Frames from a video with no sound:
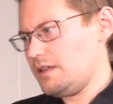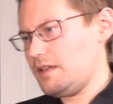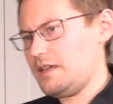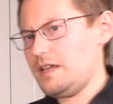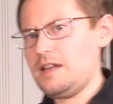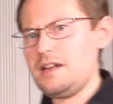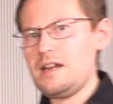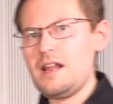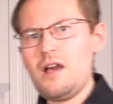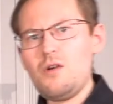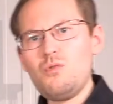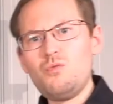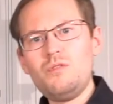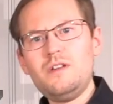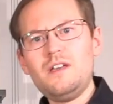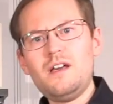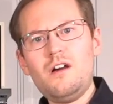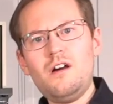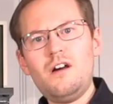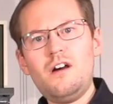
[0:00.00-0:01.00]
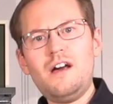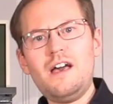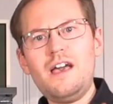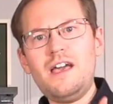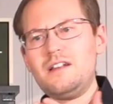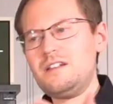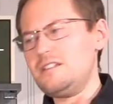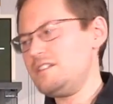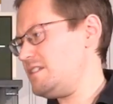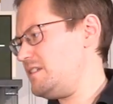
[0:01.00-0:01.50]
And now we are
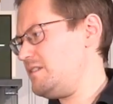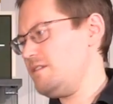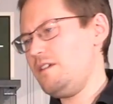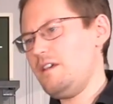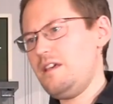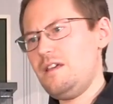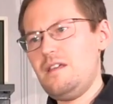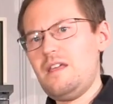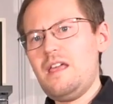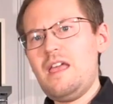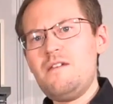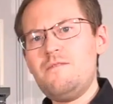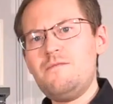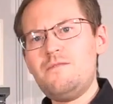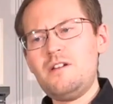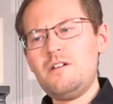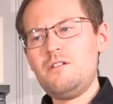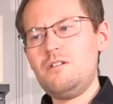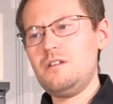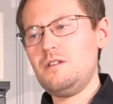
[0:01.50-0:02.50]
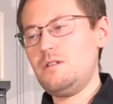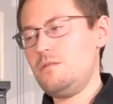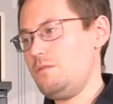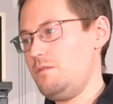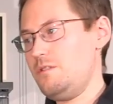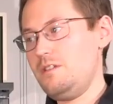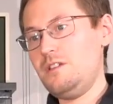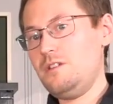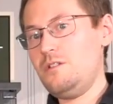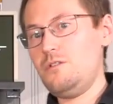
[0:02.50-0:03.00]
at a very,
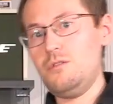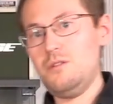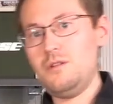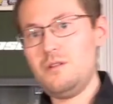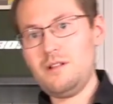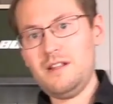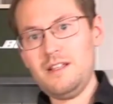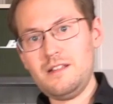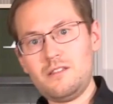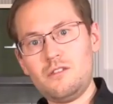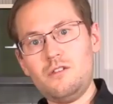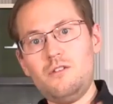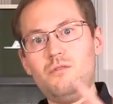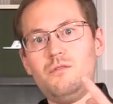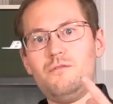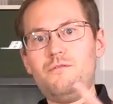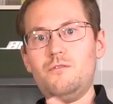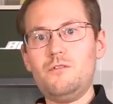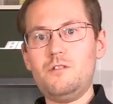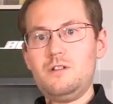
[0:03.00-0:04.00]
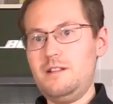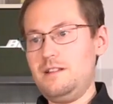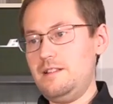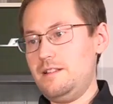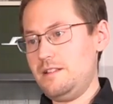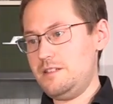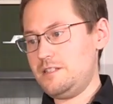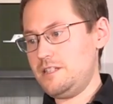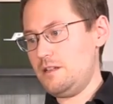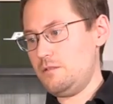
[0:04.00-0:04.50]
let's go for it,
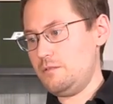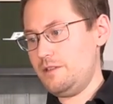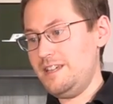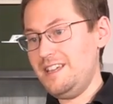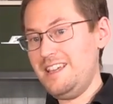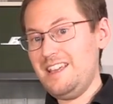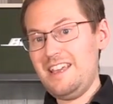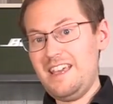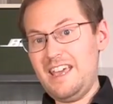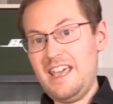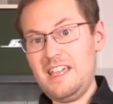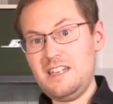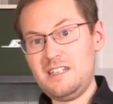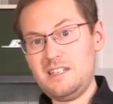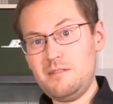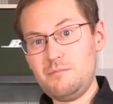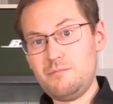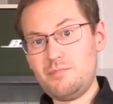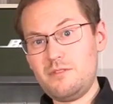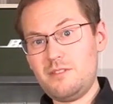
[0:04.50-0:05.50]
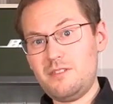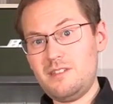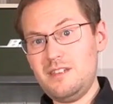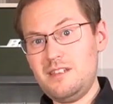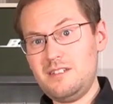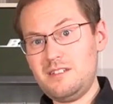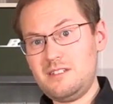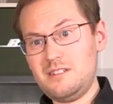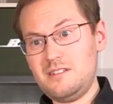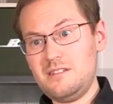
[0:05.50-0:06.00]
shall we?
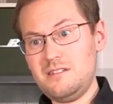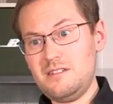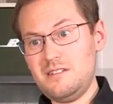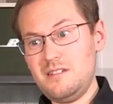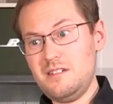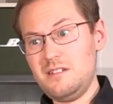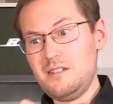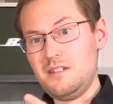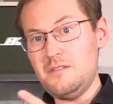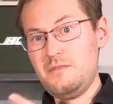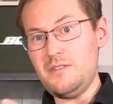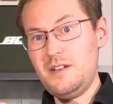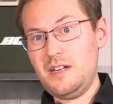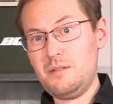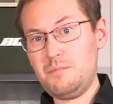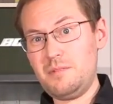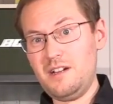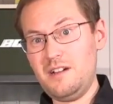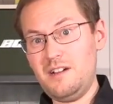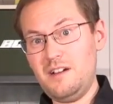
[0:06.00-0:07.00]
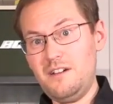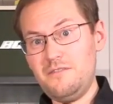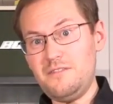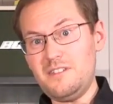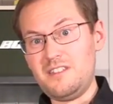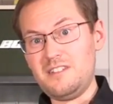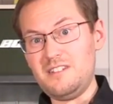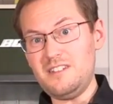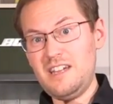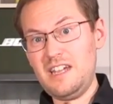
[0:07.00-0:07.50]
18% divided by half
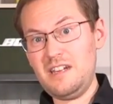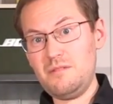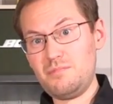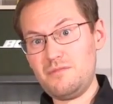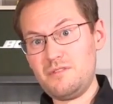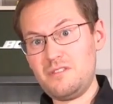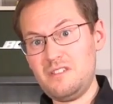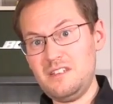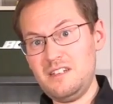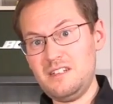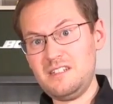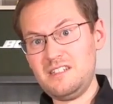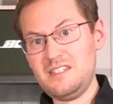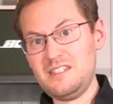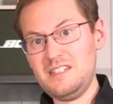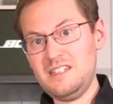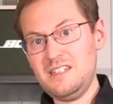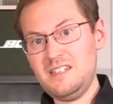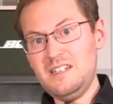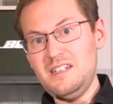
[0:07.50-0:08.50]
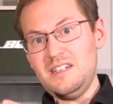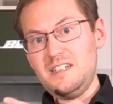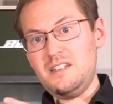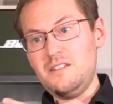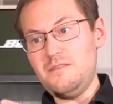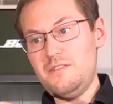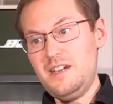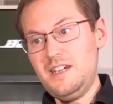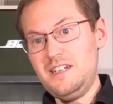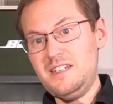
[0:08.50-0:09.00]
is 9%.
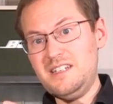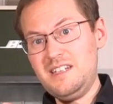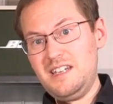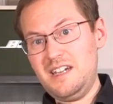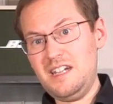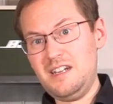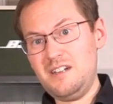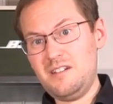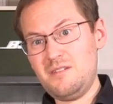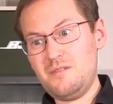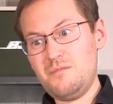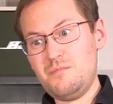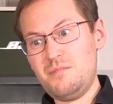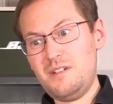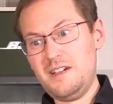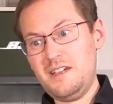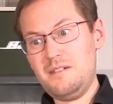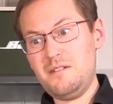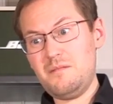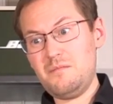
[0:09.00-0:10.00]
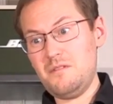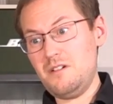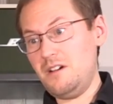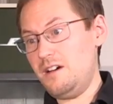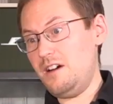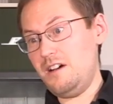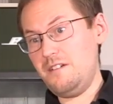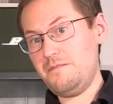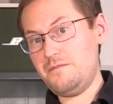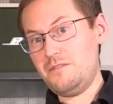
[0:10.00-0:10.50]
Divide 9 by
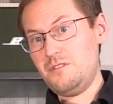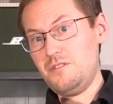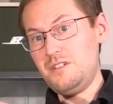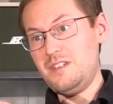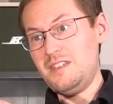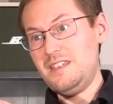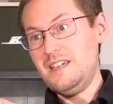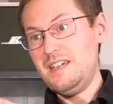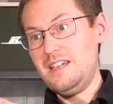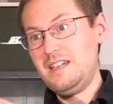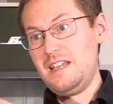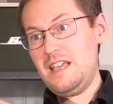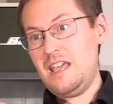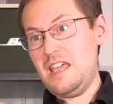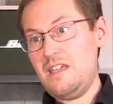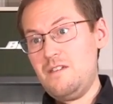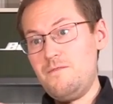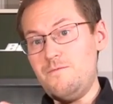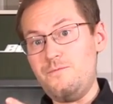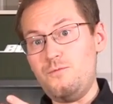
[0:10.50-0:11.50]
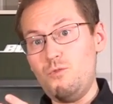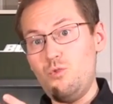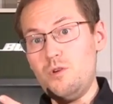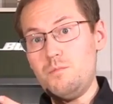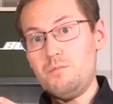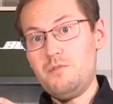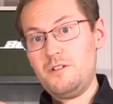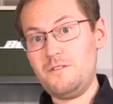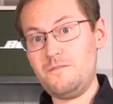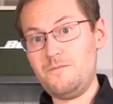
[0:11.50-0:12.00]
half, you get a
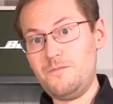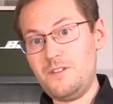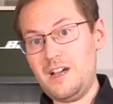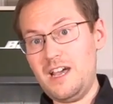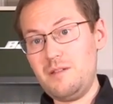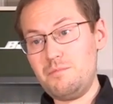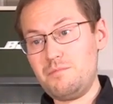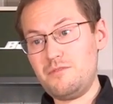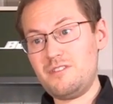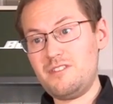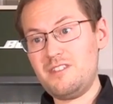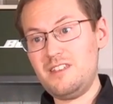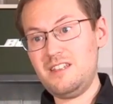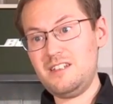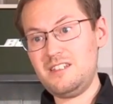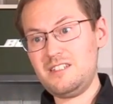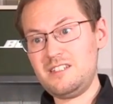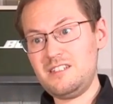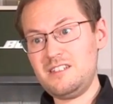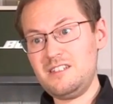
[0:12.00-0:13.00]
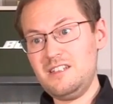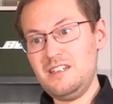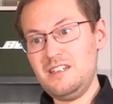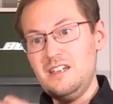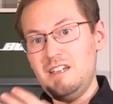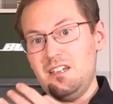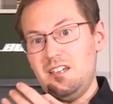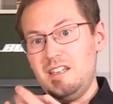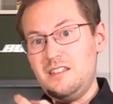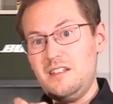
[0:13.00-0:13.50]
4.5%.
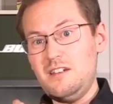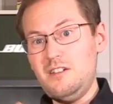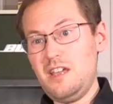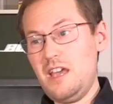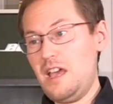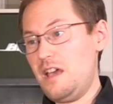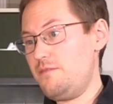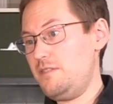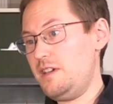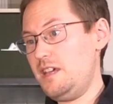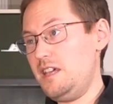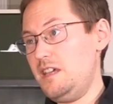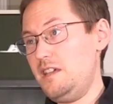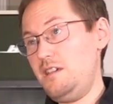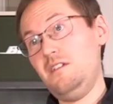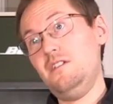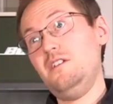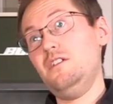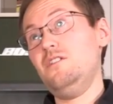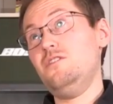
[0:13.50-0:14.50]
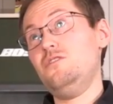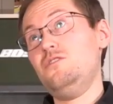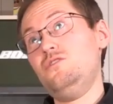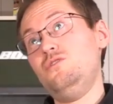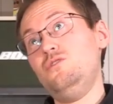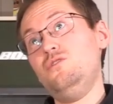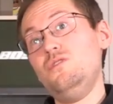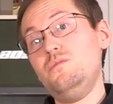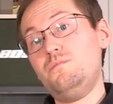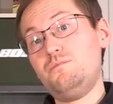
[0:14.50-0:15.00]
And then you have a
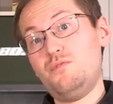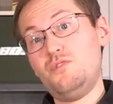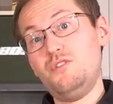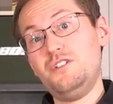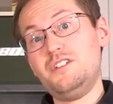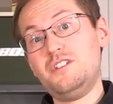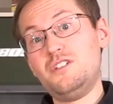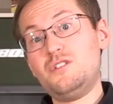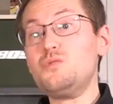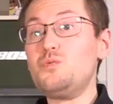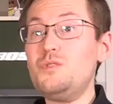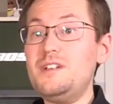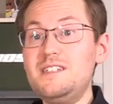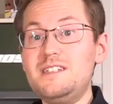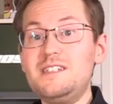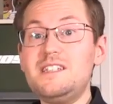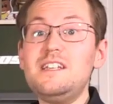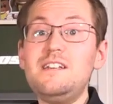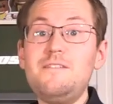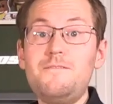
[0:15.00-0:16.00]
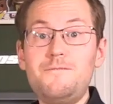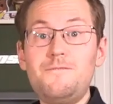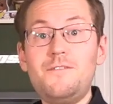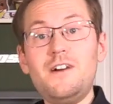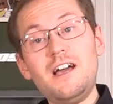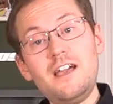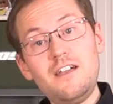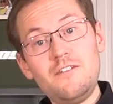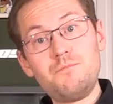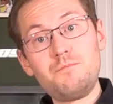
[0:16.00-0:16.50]

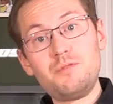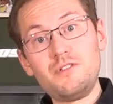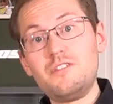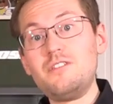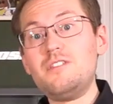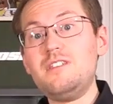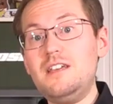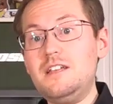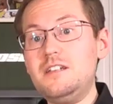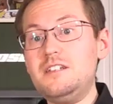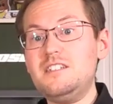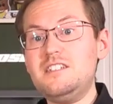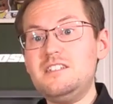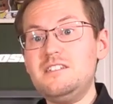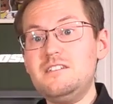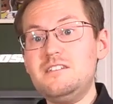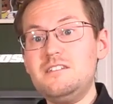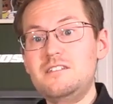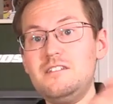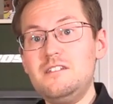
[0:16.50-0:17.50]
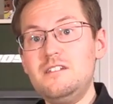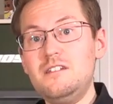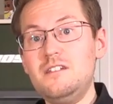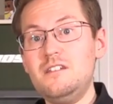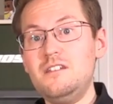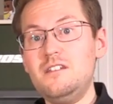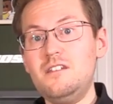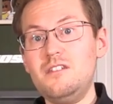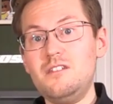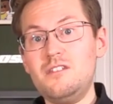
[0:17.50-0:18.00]
2.25%.
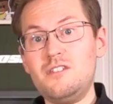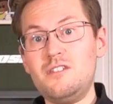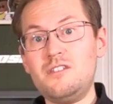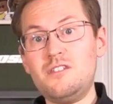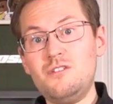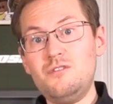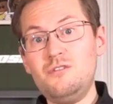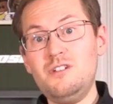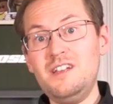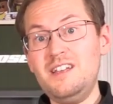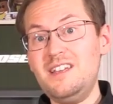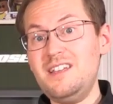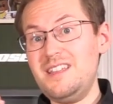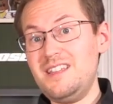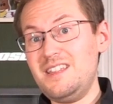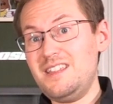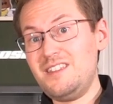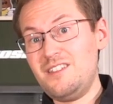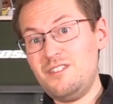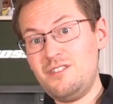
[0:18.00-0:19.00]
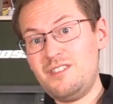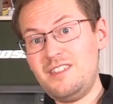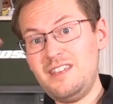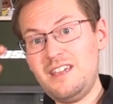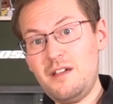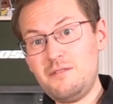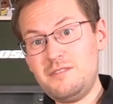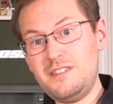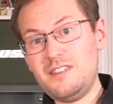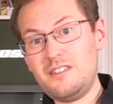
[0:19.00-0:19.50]
So you see
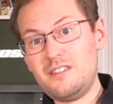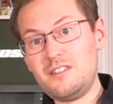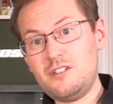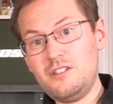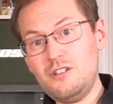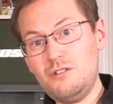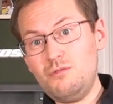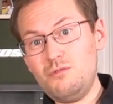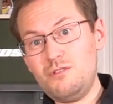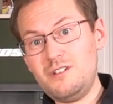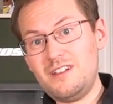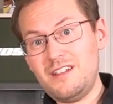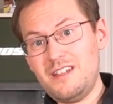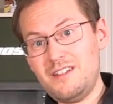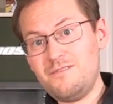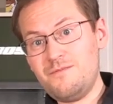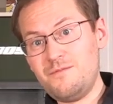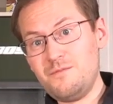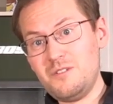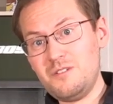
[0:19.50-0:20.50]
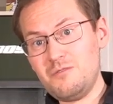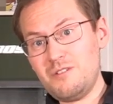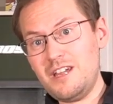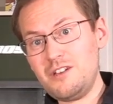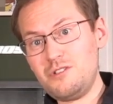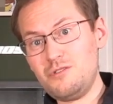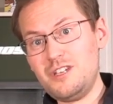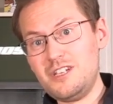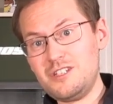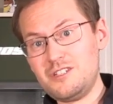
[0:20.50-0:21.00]
how this tone
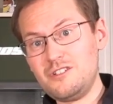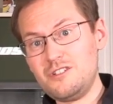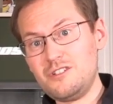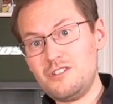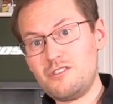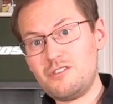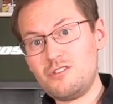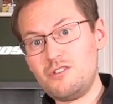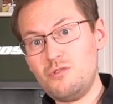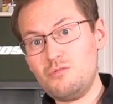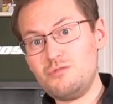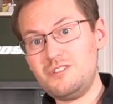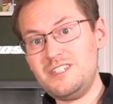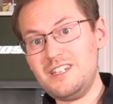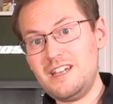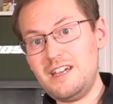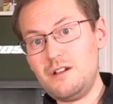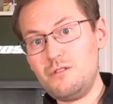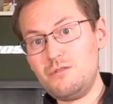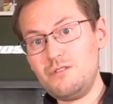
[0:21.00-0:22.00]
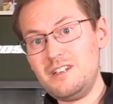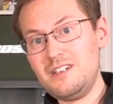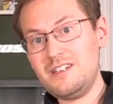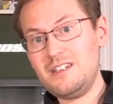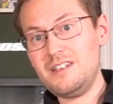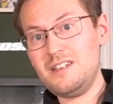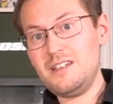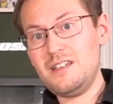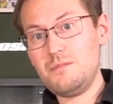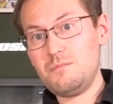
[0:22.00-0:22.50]
graduation just go down?
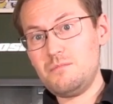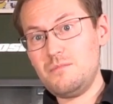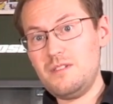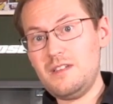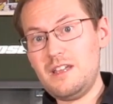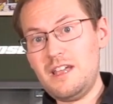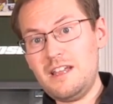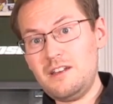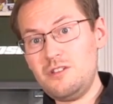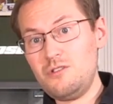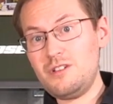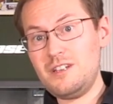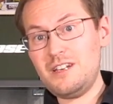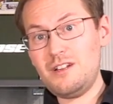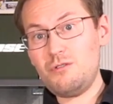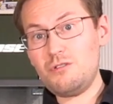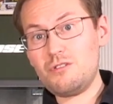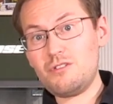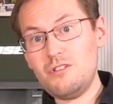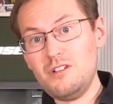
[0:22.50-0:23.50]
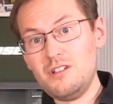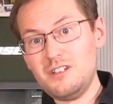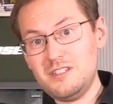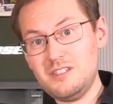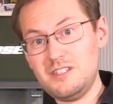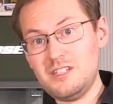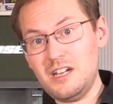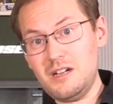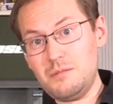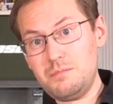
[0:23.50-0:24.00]
And you can also
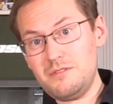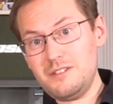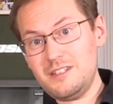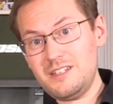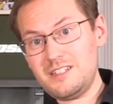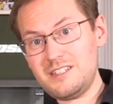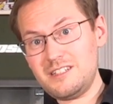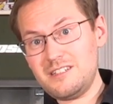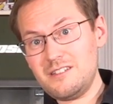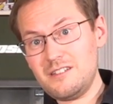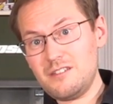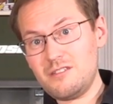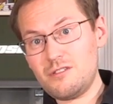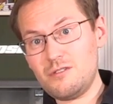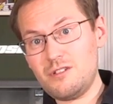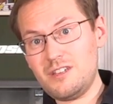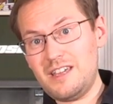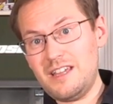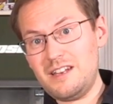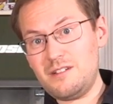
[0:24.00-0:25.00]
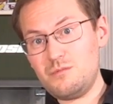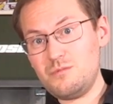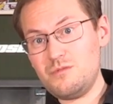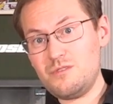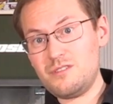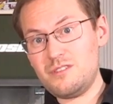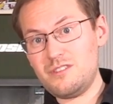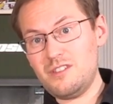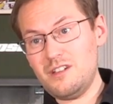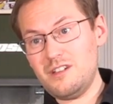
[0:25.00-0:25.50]
double it, so you get
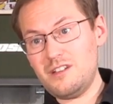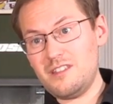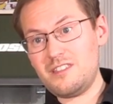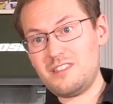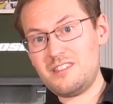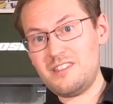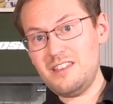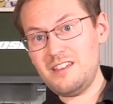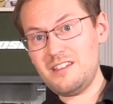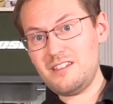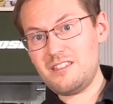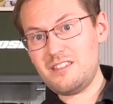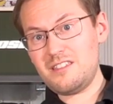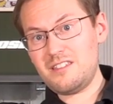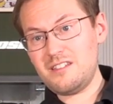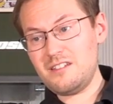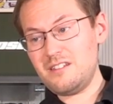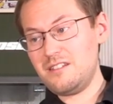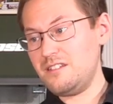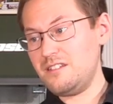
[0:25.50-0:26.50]
36.